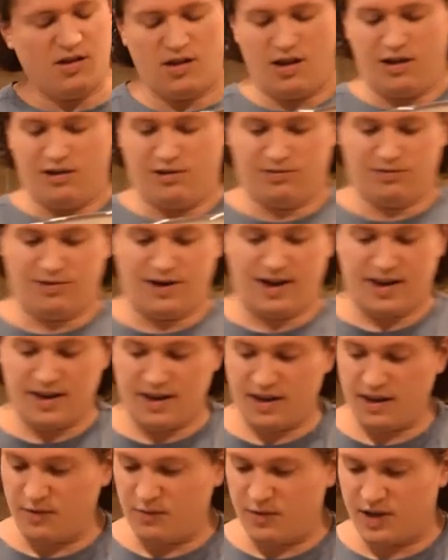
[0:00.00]
All
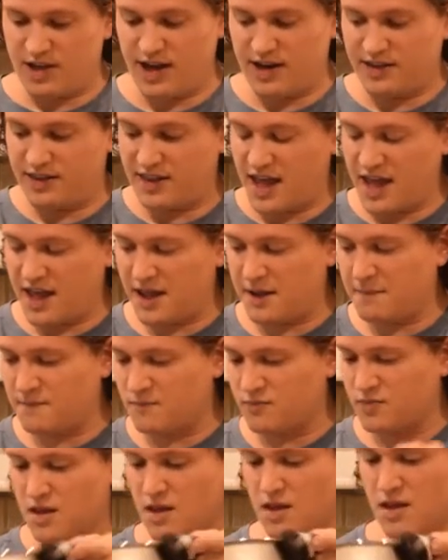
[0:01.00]
right, we got that.
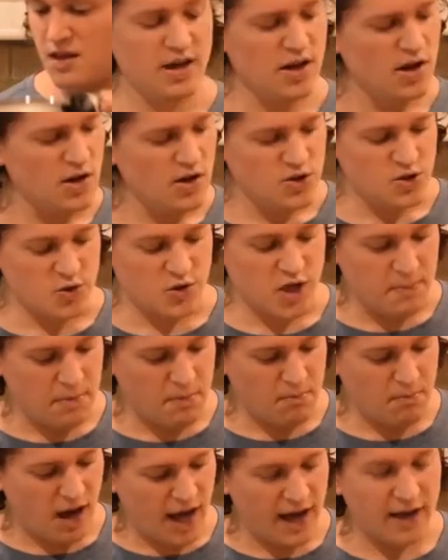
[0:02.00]
So keep
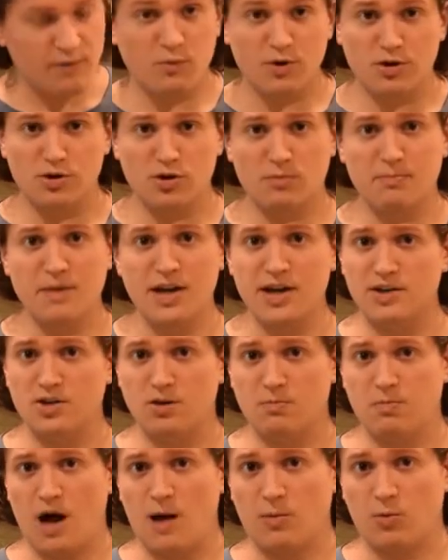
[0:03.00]
in mind when you're making
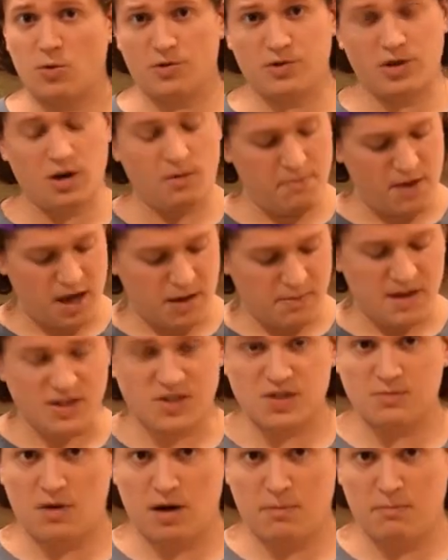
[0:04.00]
your popcorn, there may be
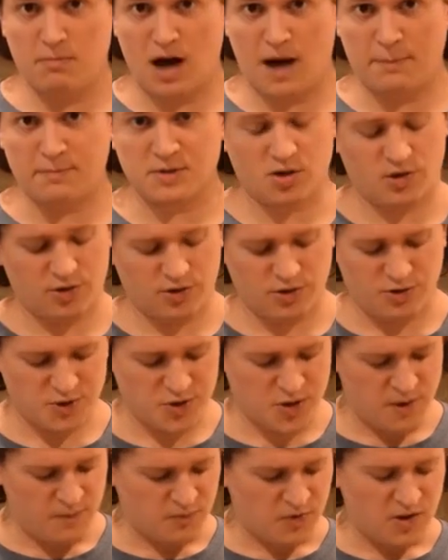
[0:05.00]
some unpopped
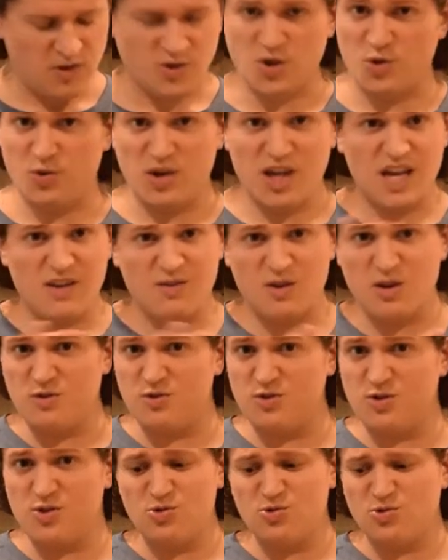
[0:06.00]
kernels. So even
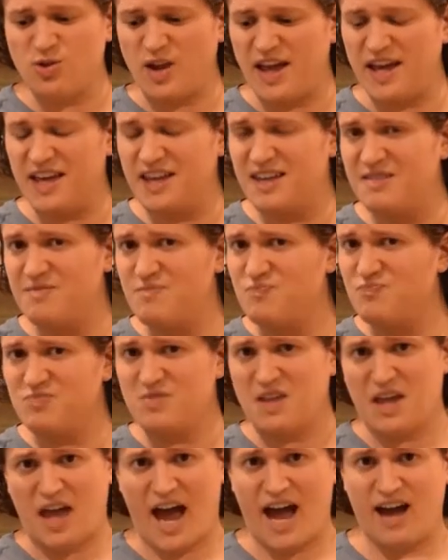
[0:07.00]
if you like
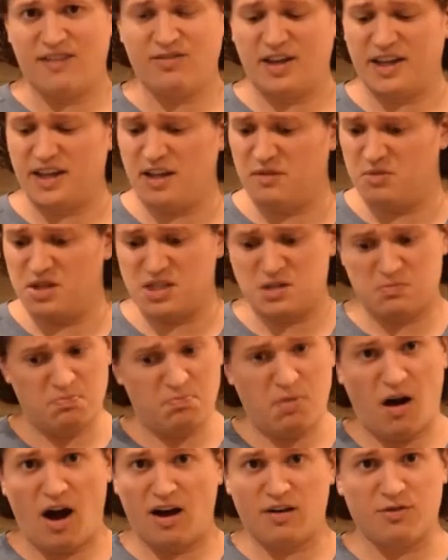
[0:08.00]
have like a, this
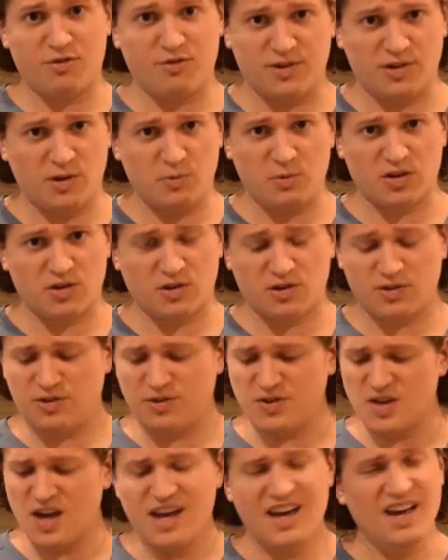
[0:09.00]
pot filled with kernels,